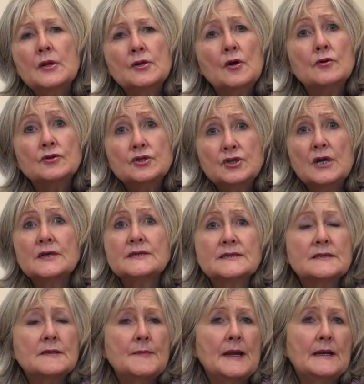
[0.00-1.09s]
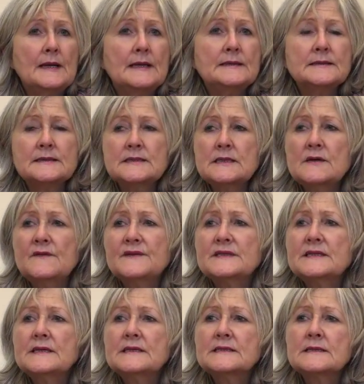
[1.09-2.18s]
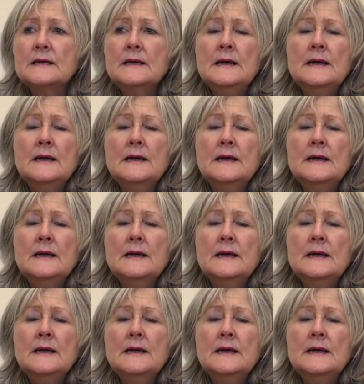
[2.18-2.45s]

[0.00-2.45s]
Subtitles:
are not just the mental health services,